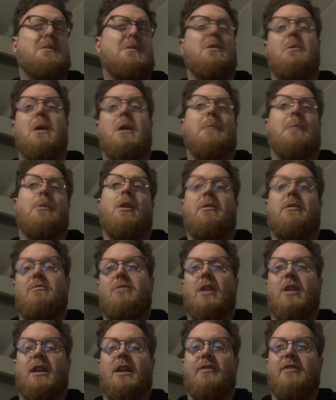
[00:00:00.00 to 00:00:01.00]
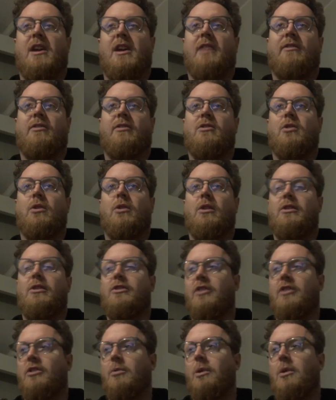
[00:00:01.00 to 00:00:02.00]
I'm not really afraid of
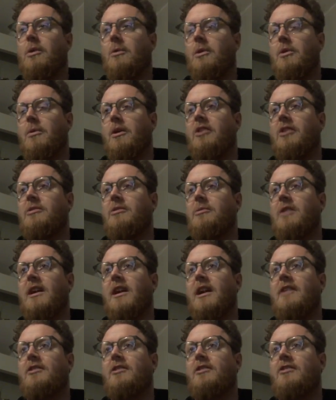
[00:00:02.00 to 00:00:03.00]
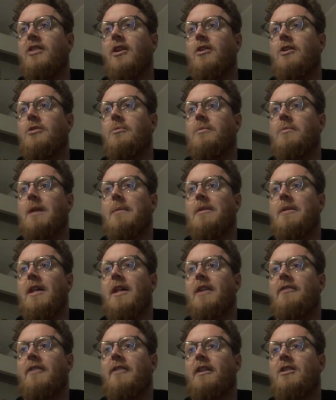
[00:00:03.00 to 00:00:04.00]
crawlers as what with wasps, I guess, so maybe
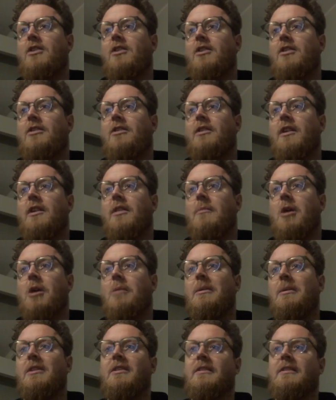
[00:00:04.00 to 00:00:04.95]
that felt good in the moment.